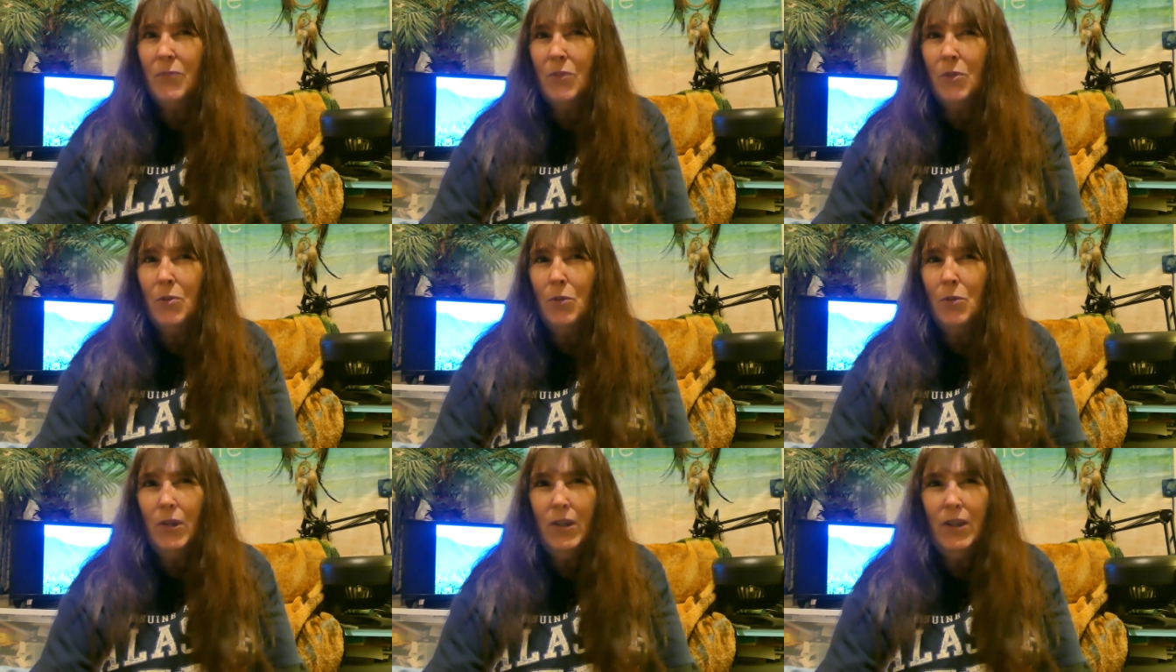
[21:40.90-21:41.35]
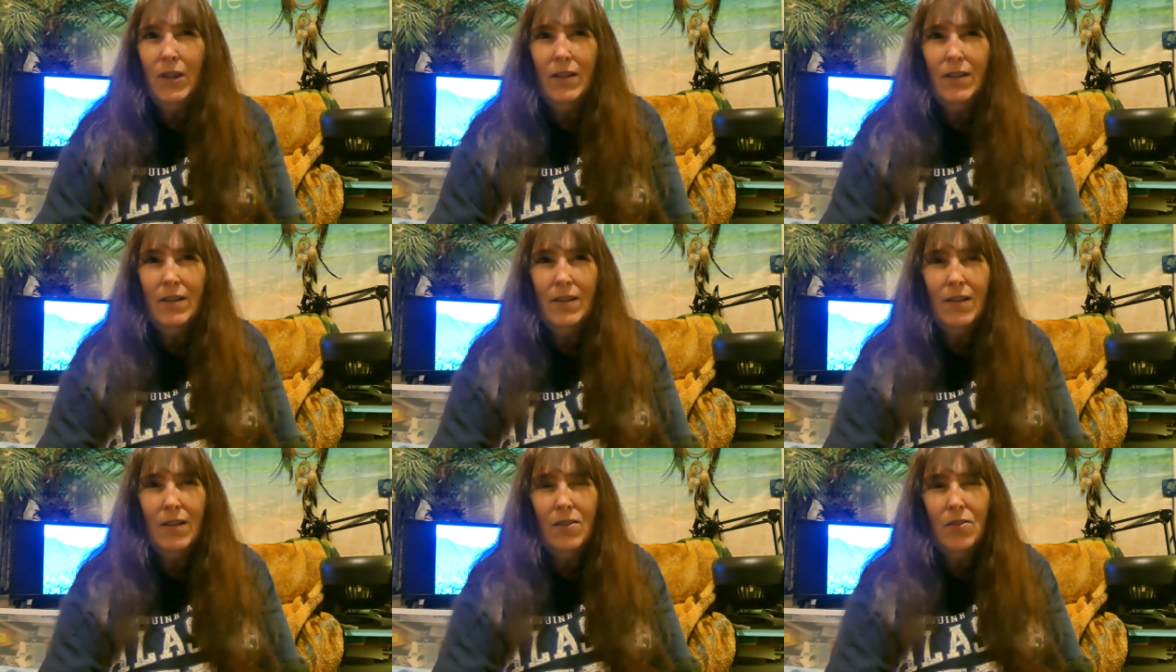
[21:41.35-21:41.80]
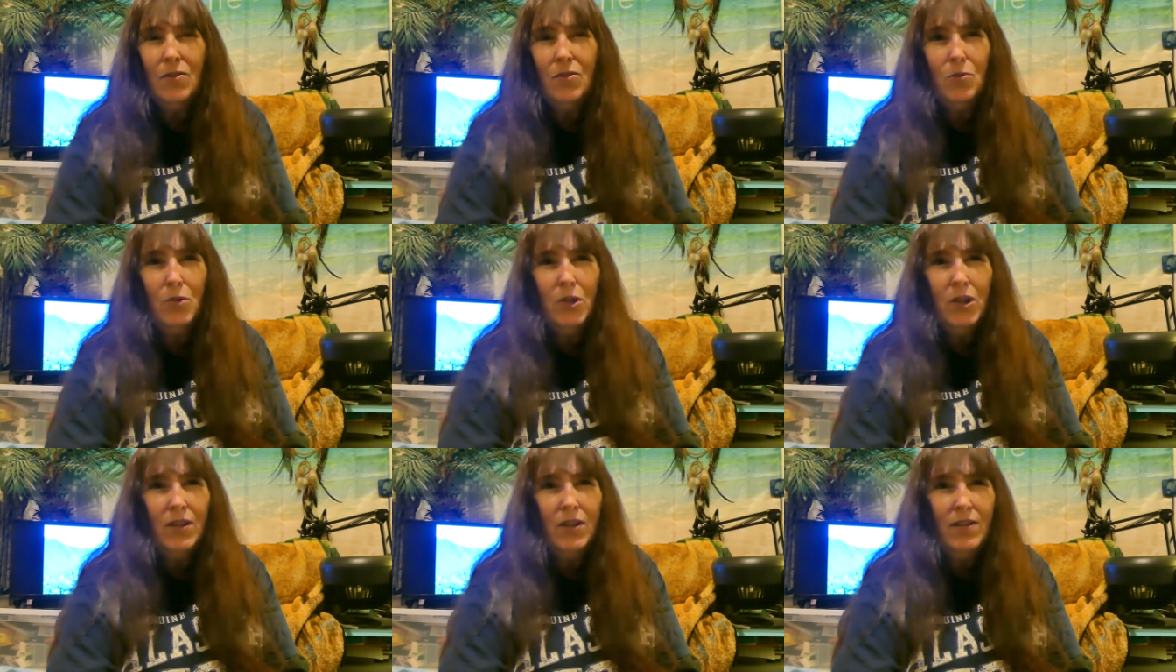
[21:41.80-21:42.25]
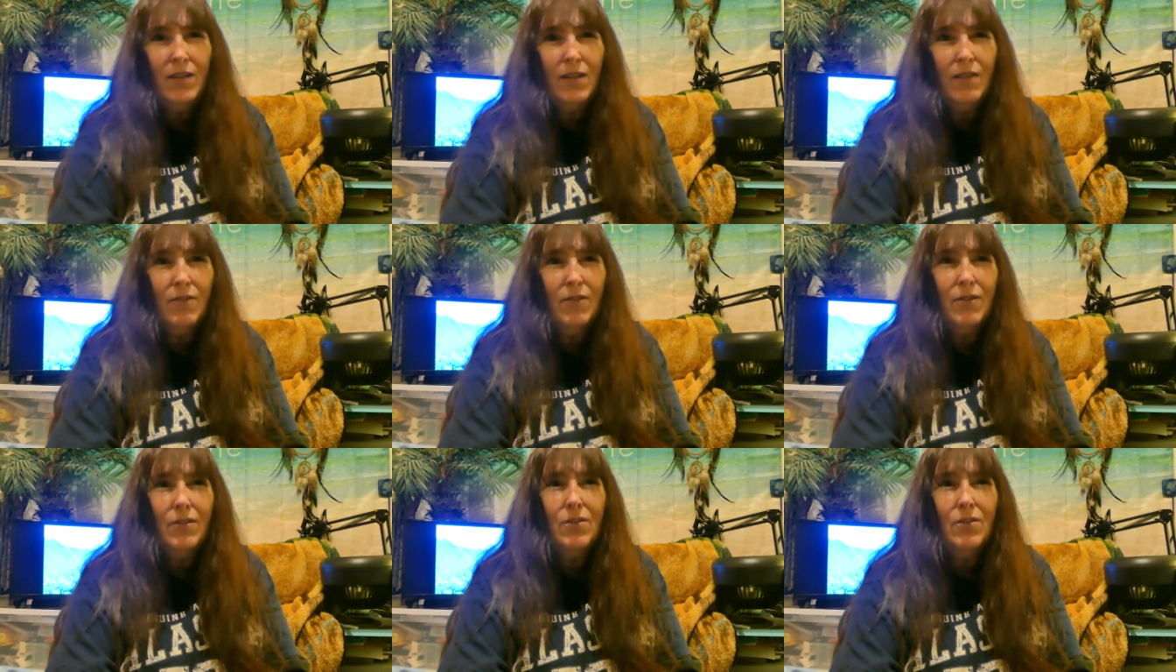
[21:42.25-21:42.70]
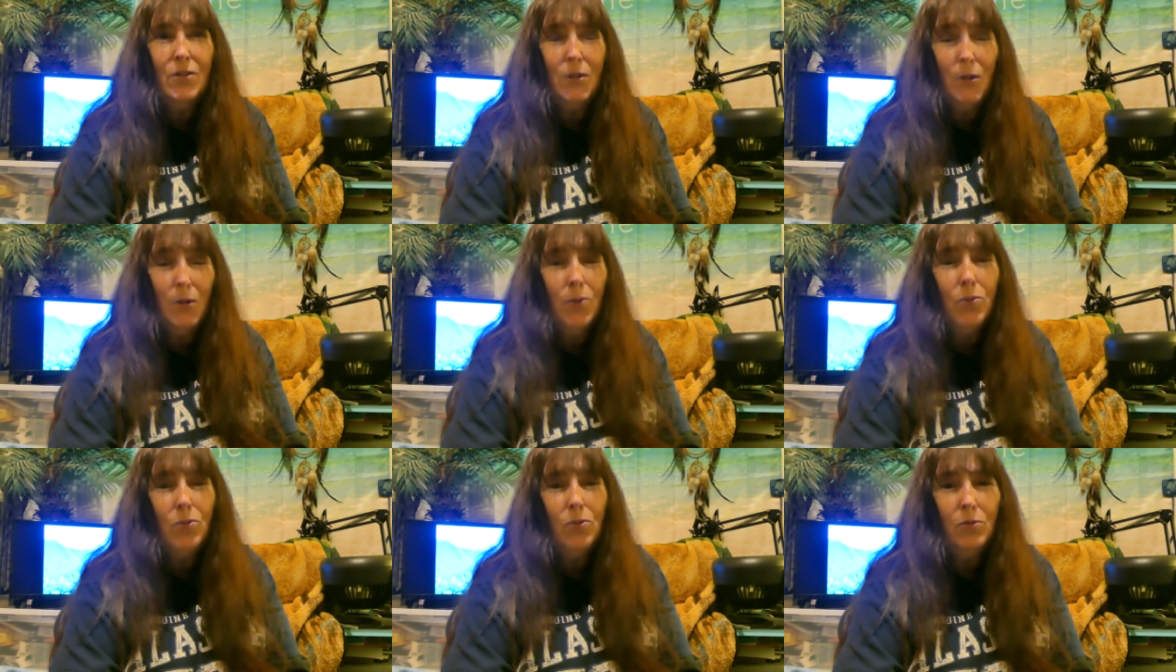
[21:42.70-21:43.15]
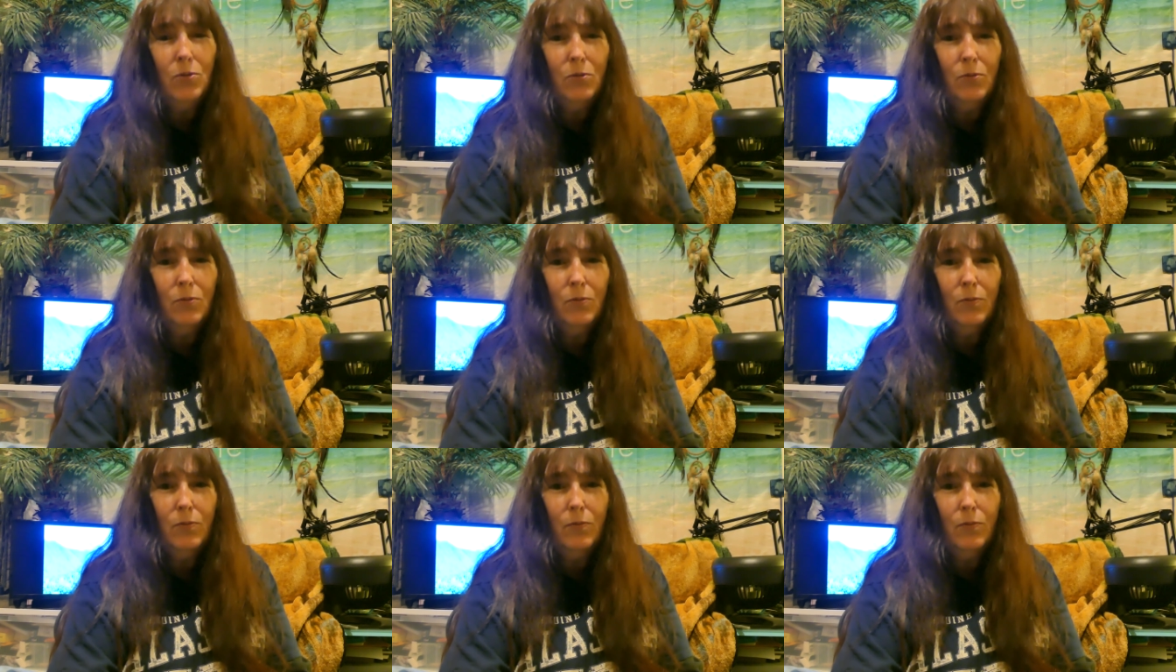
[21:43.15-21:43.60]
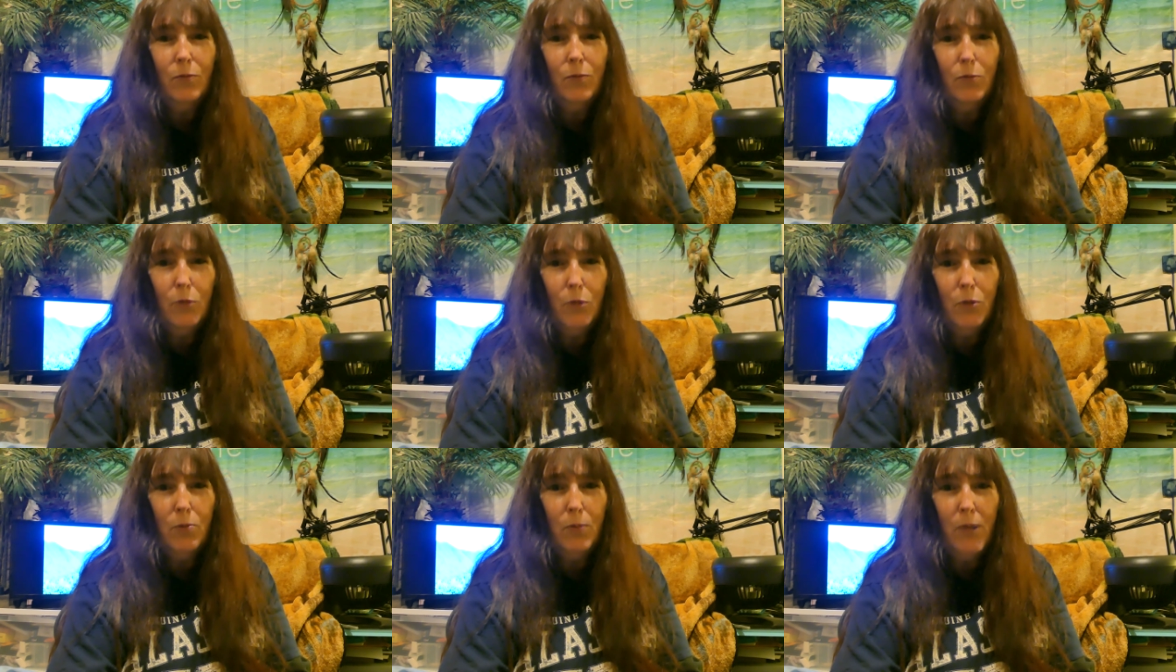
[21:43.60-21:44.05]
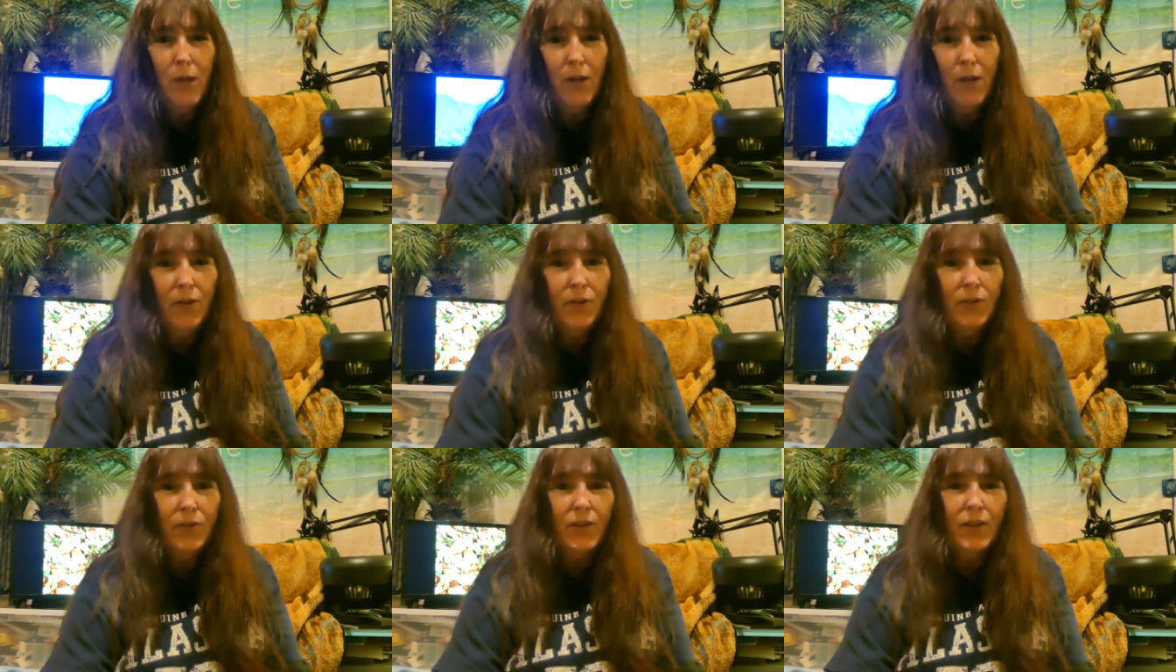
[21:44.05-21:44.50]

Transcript: 26 or 27 total road miles.